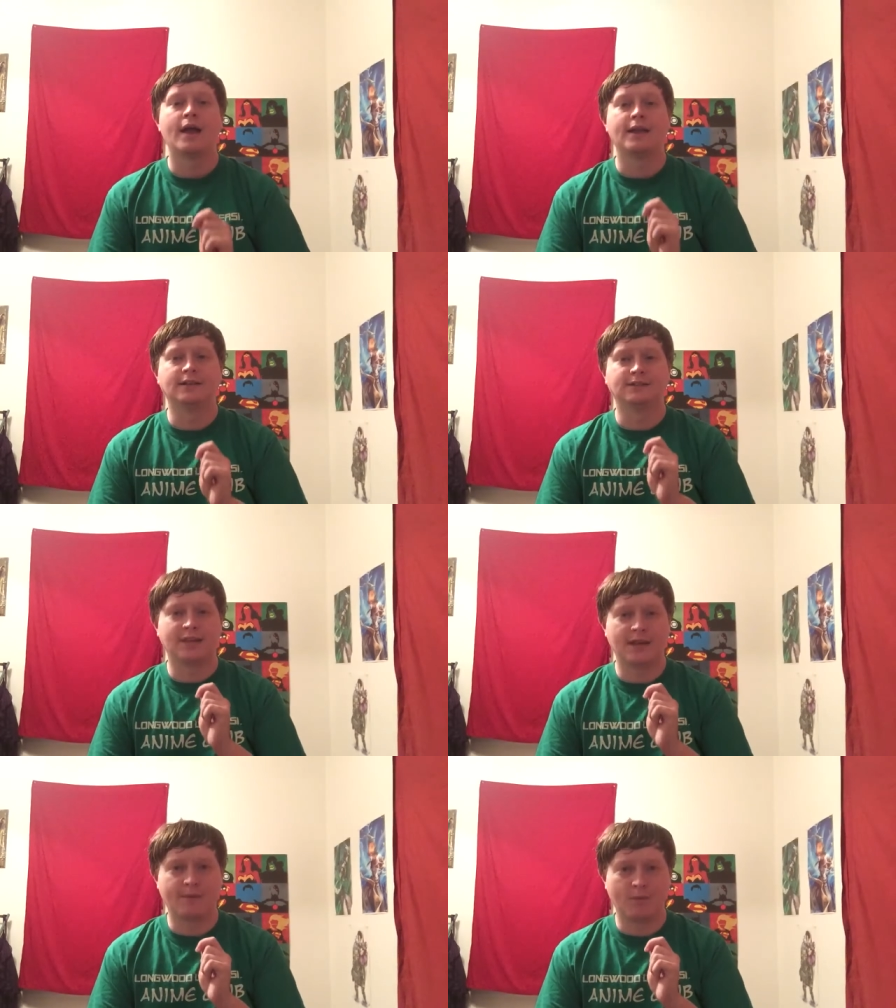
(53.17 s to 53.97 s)
is
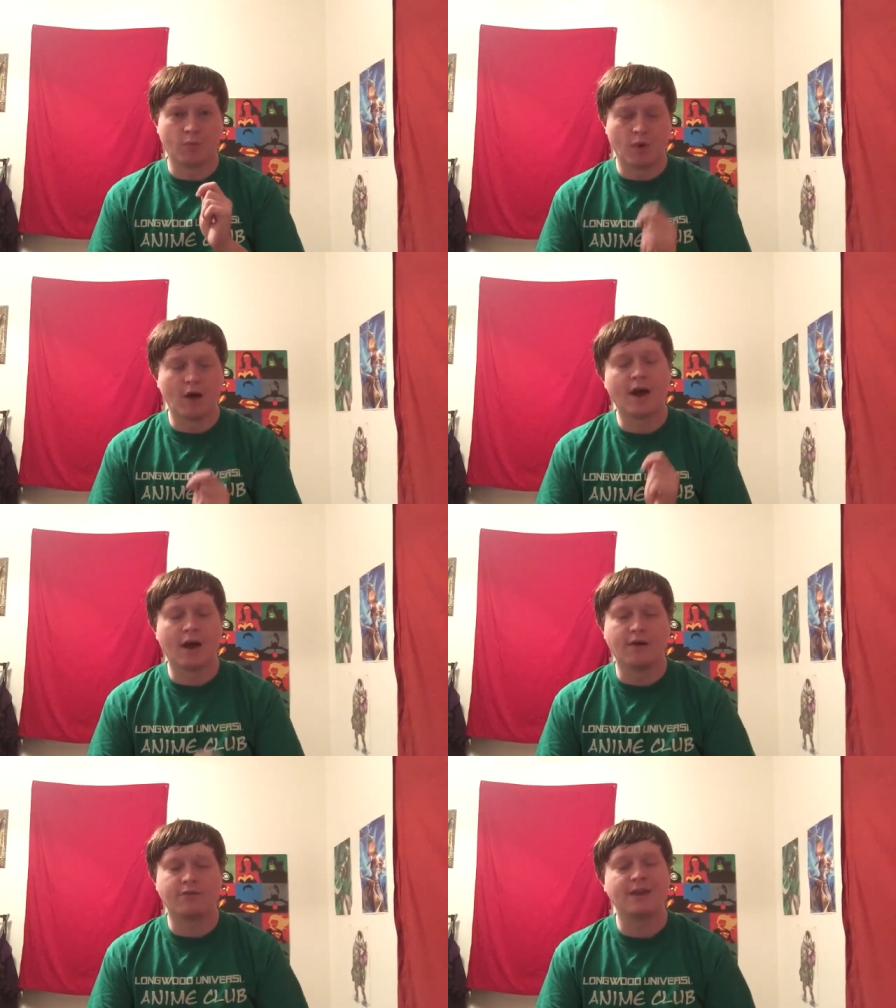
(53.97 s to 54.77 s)
one
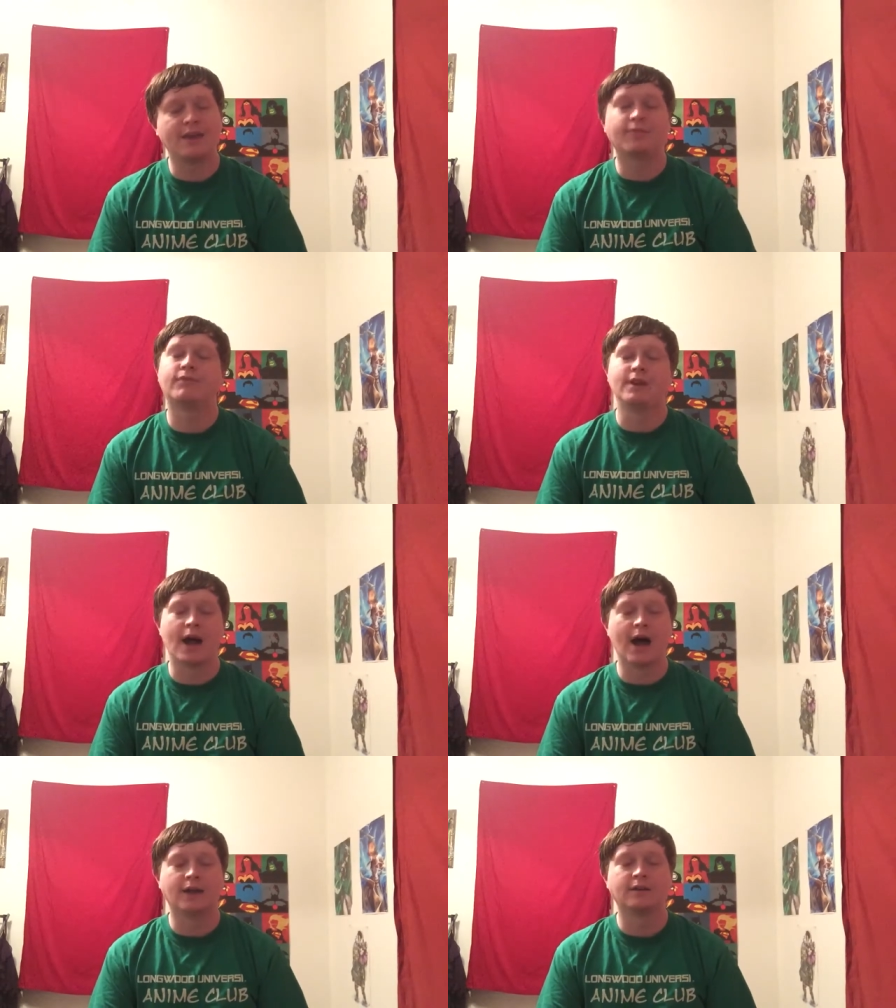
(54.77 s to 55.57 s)
of, if
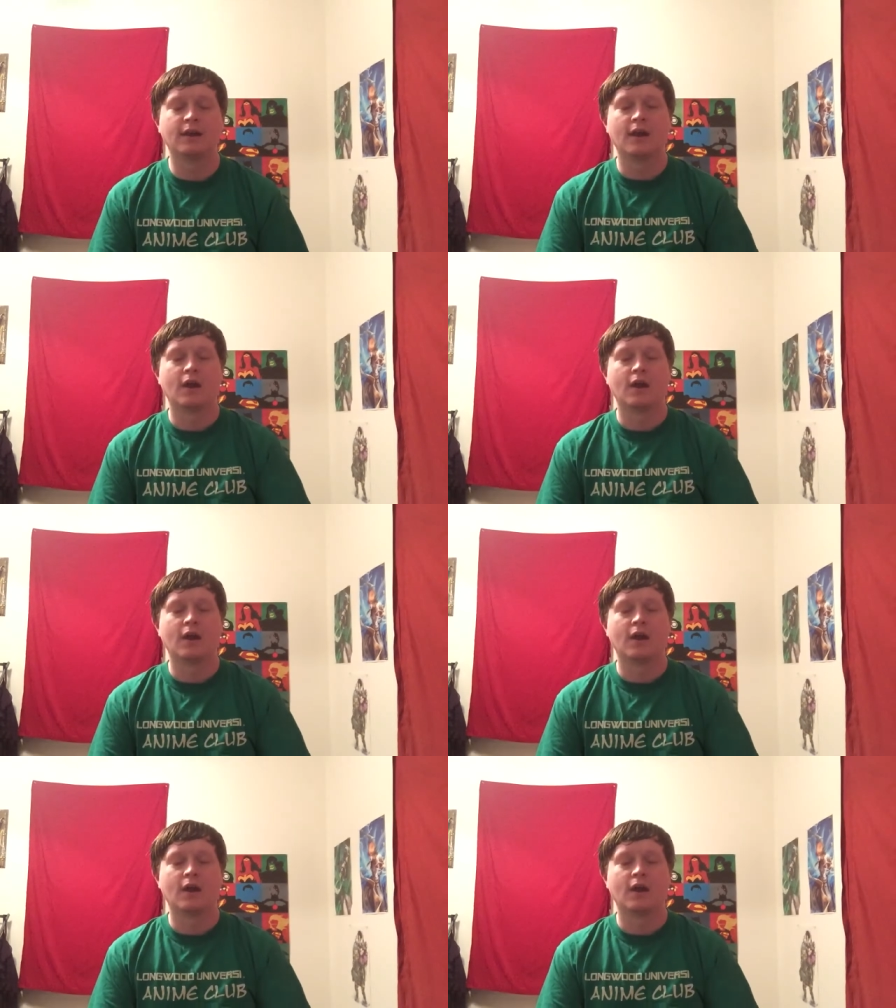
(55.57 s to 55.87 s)
not,